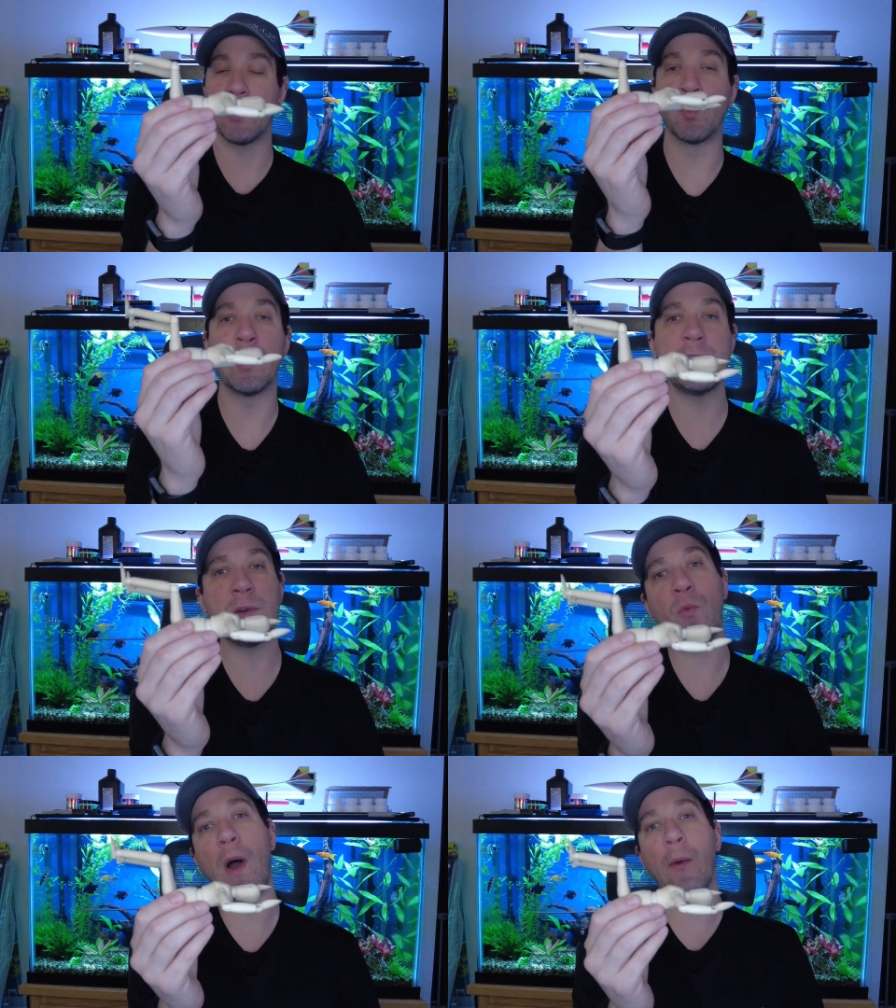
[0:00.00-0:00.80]
The
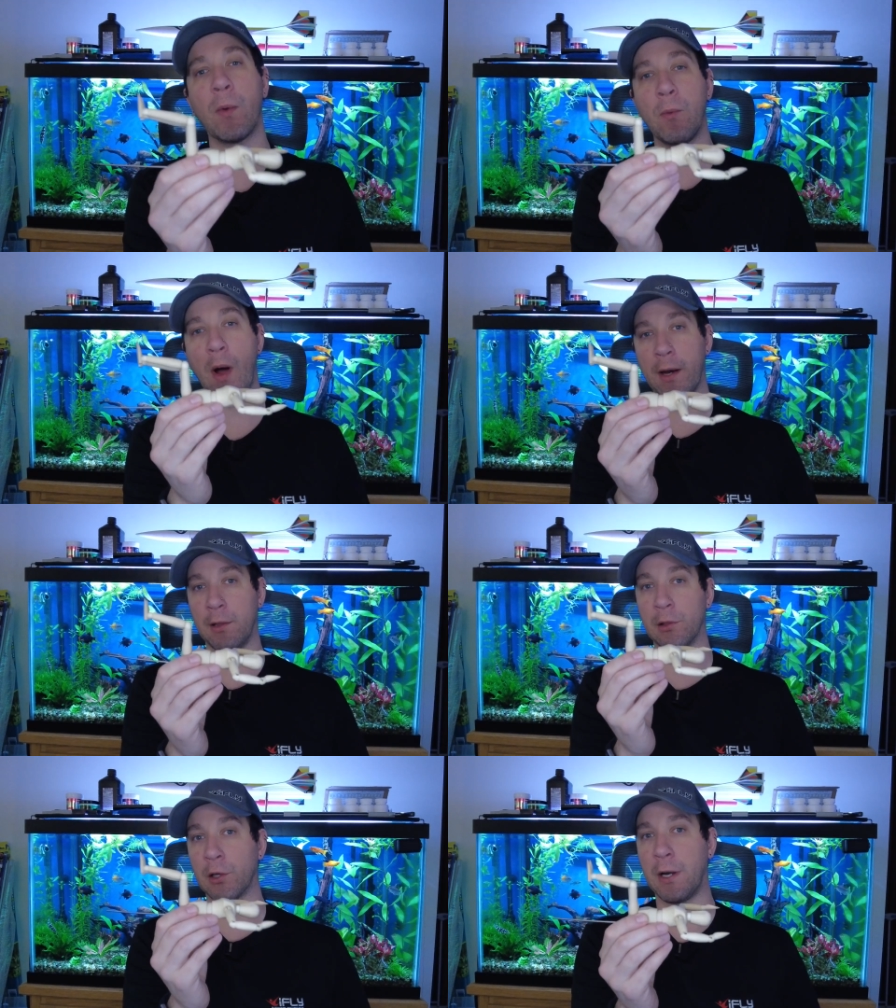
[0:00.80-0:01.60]
reason why we want to
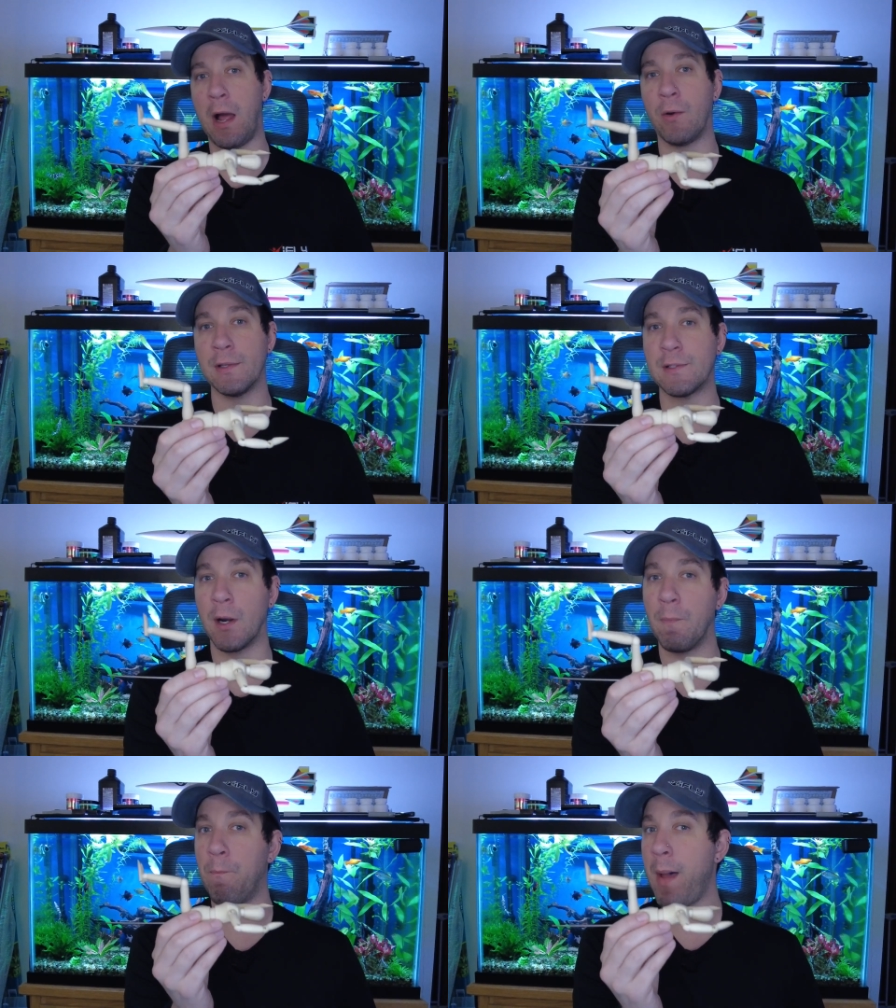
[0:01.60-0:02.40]
learn how to
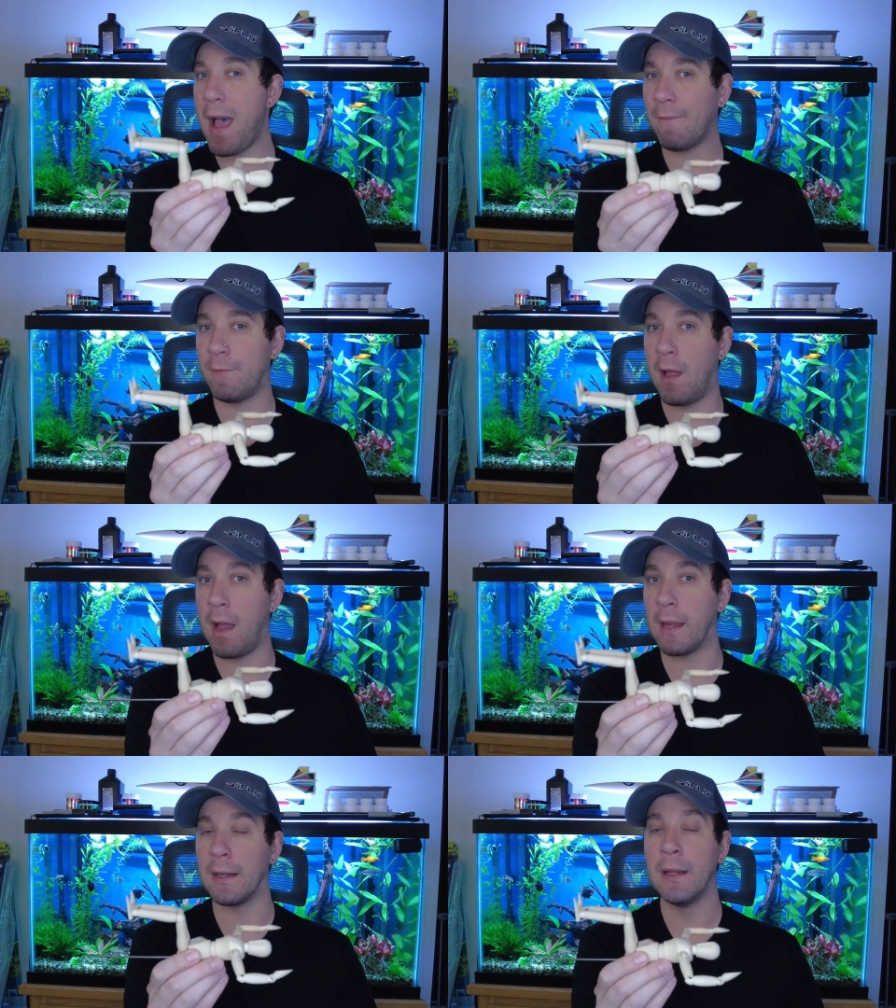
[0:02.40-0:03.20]
start back
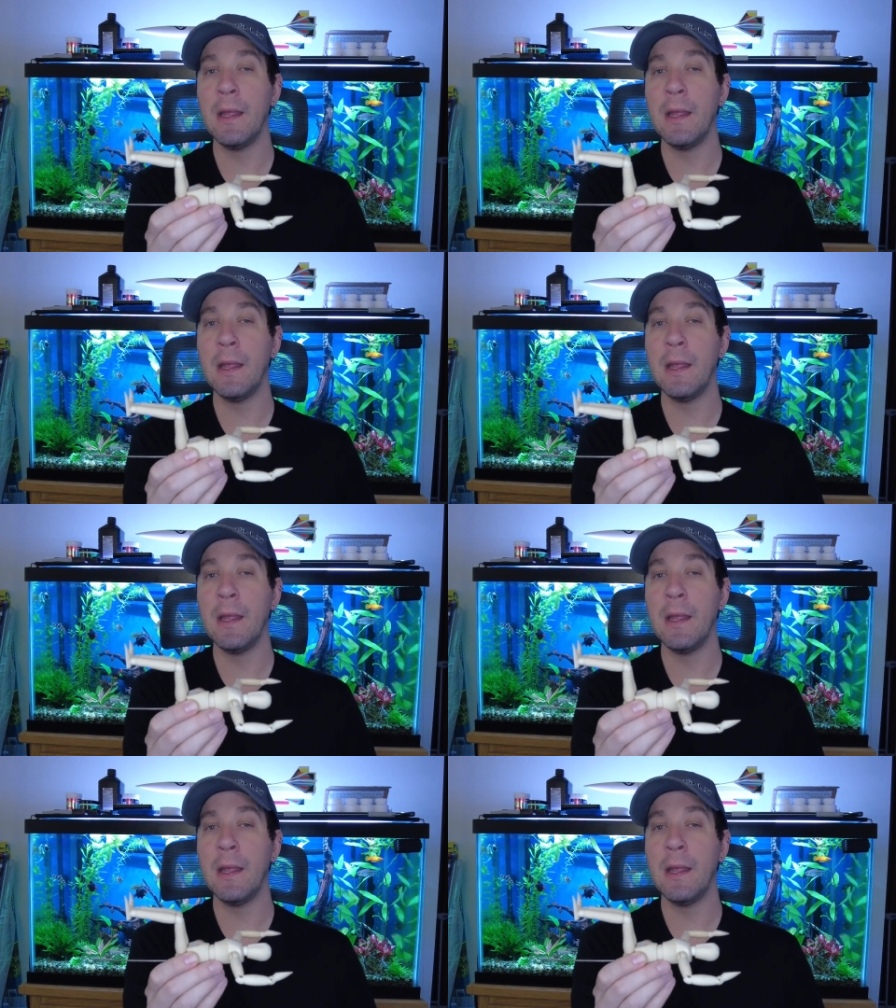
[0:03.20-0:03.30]
flying